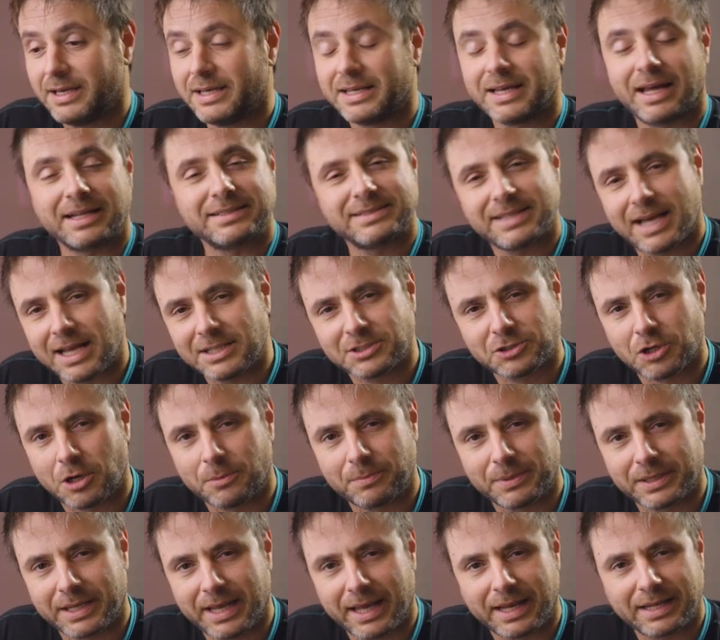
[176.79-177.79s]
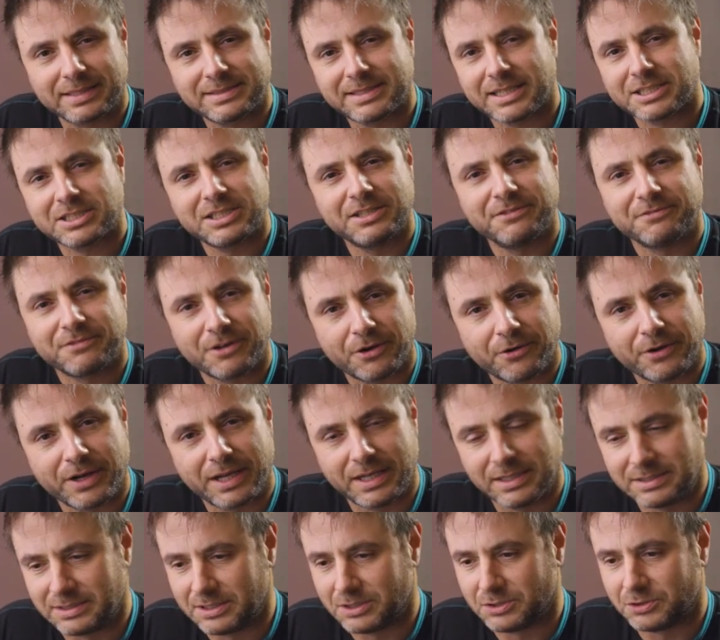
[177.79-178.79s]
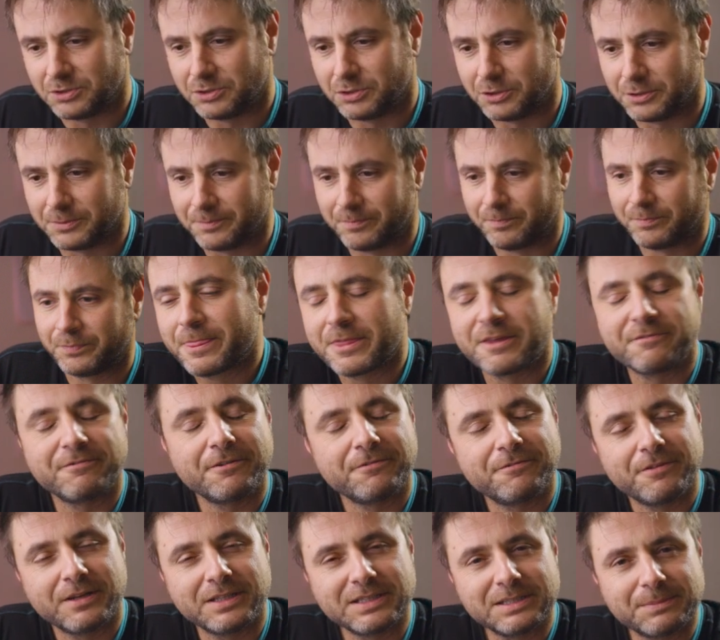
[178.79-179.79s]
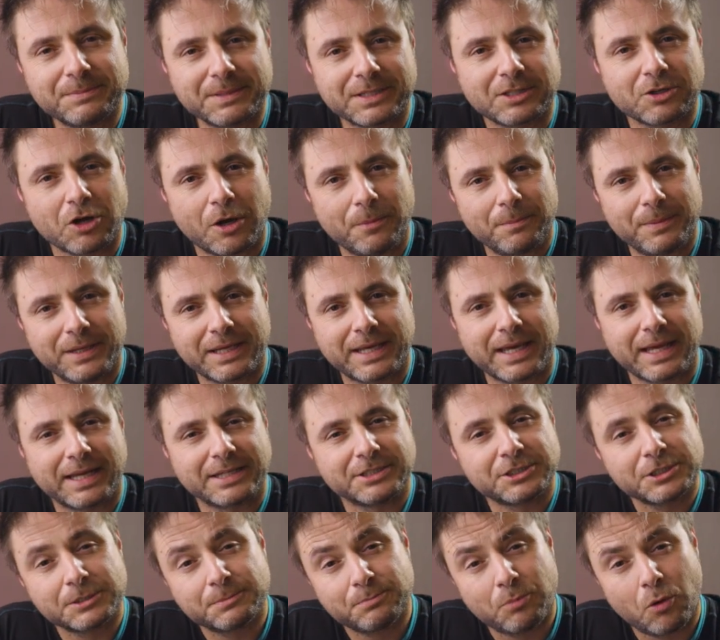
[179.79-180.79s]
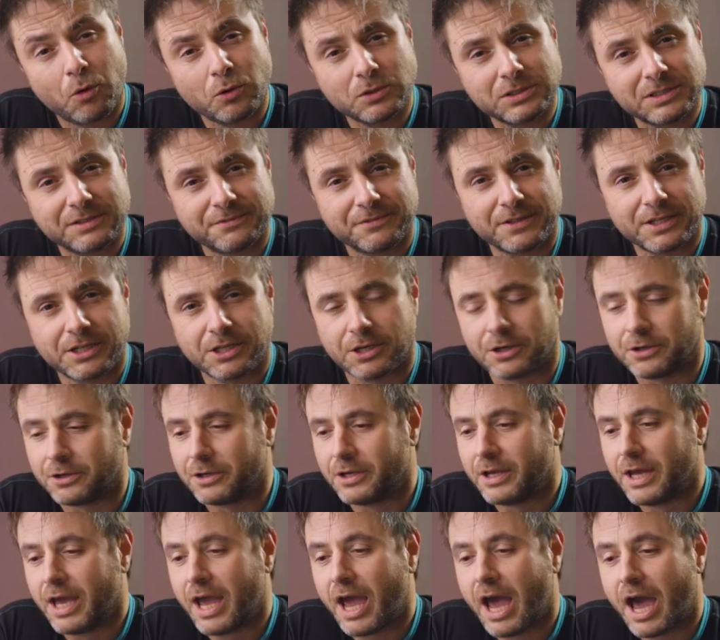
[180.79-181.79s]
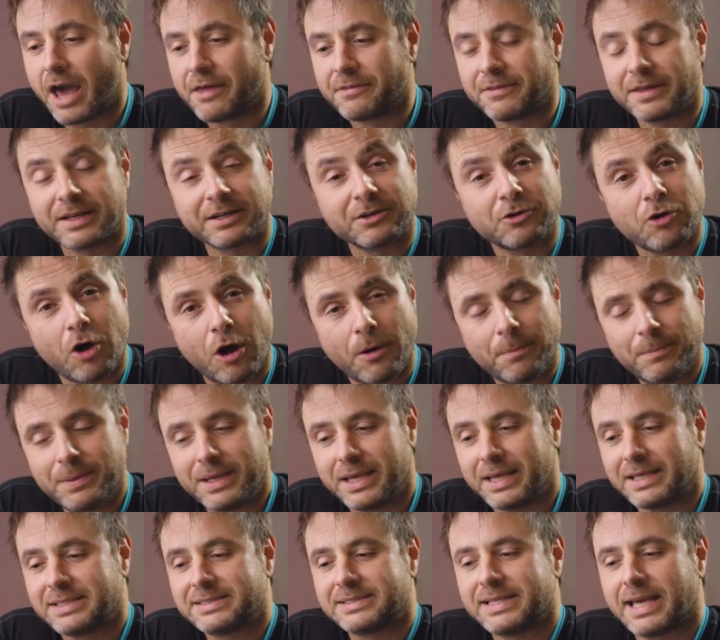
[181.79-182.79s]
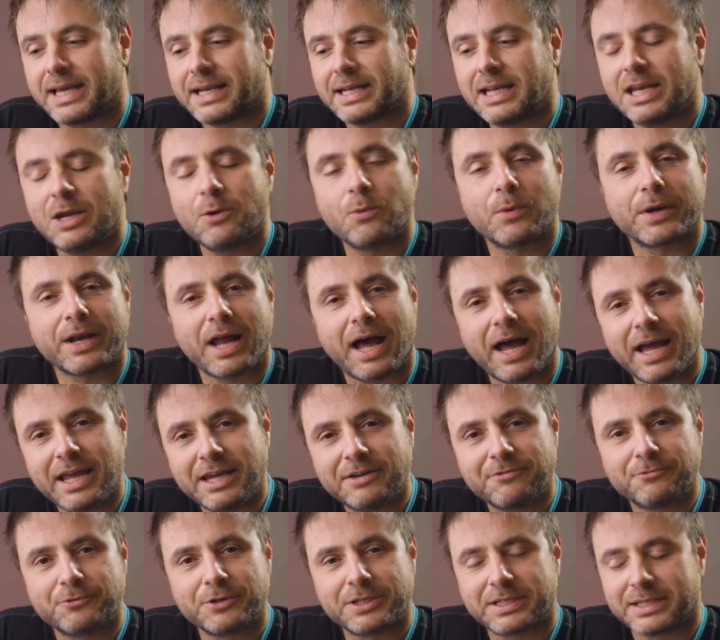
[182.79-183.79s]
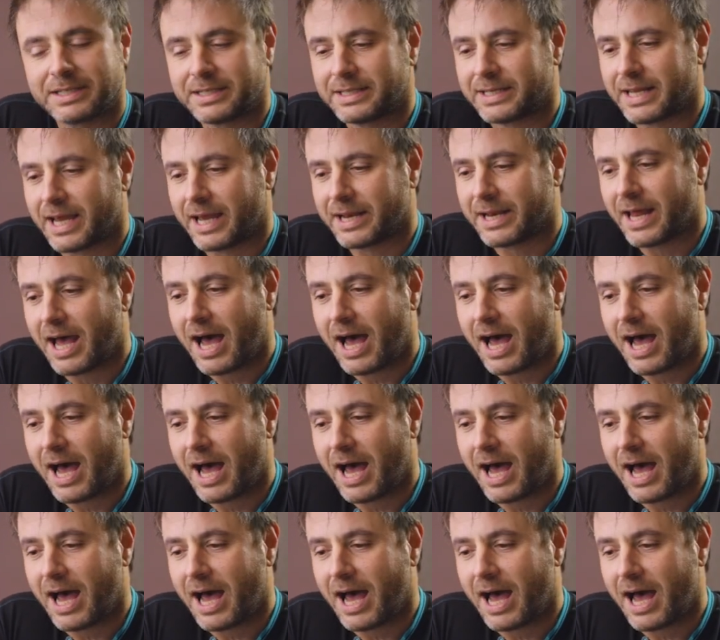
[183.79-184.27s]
Now it sounds complicated, it's actually very easy to do. So if it feels a bit complicated, just pause the video and then copy exactly what I have written down